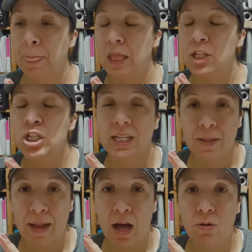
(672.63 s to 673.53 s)
Check
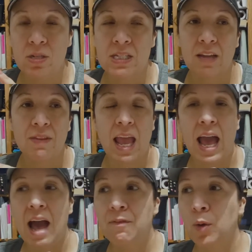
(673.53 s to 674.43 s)
them out, see if they
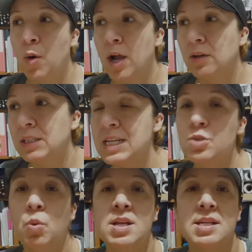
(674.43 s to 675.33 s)
require a
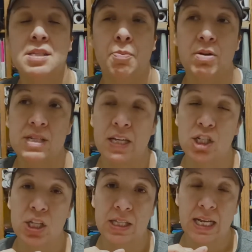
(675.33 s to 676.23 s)
lease, what is the
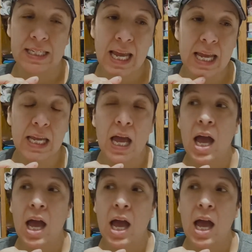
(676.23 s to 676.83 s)
percentage that they take.